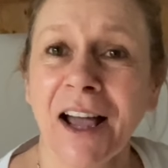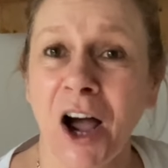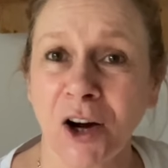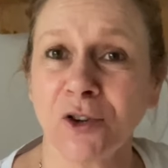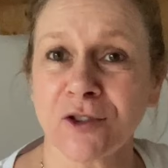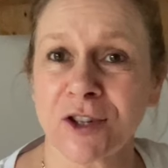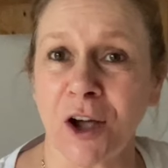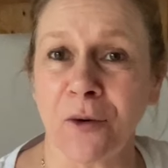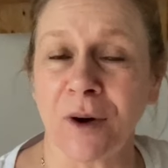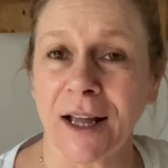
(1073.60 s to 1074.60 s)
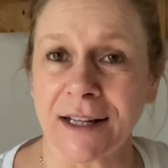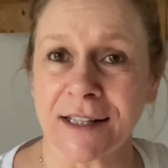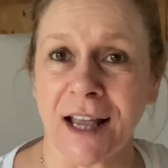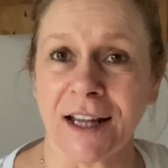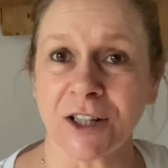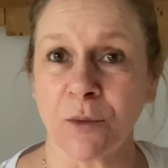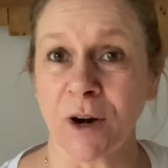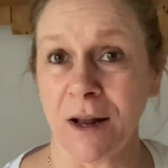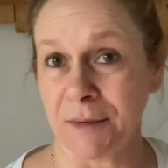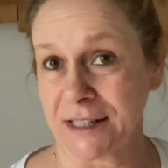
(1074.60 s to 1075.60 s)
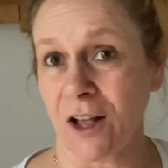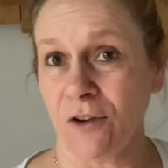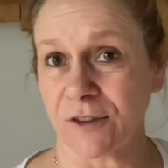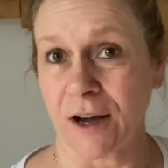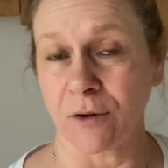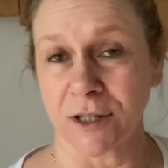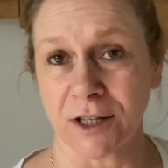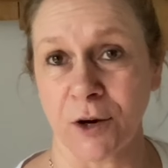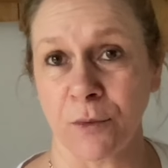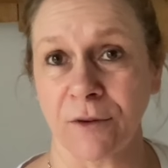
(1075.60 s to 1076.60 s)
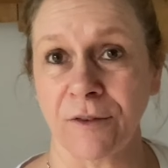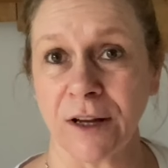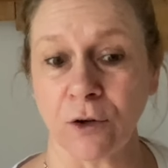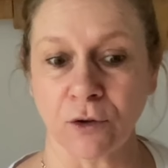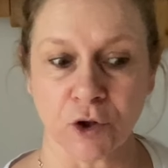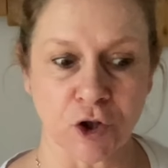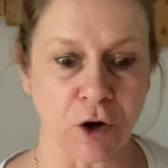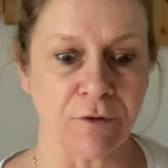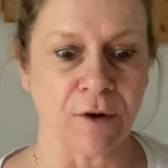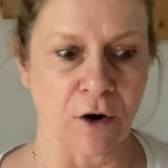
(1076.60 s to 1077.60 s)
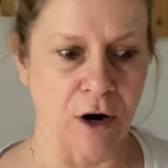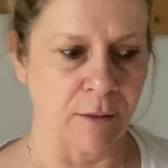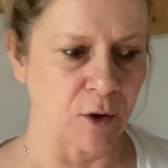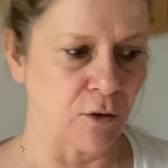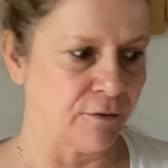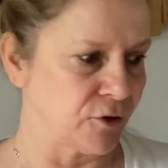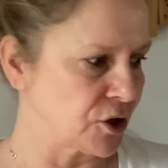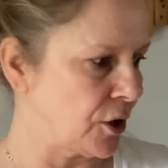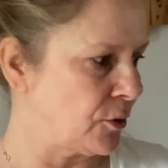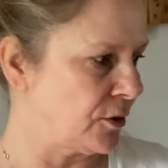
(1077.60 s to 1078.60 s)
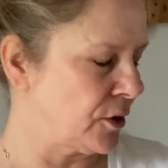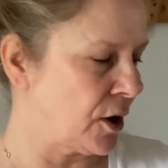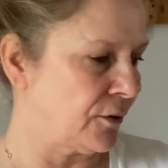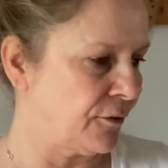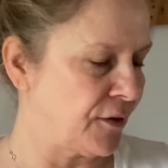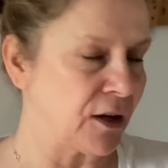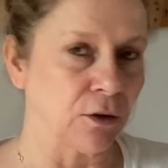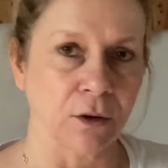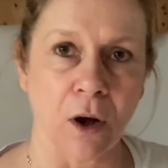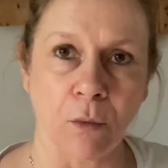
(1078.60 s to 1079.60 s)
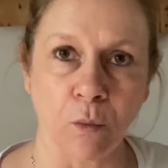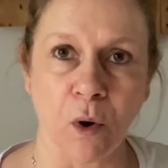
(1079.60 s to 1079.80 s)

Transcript: And also, like I say, I don't want to let myself down because I don't want to feel so far out of my comfort zone and feel on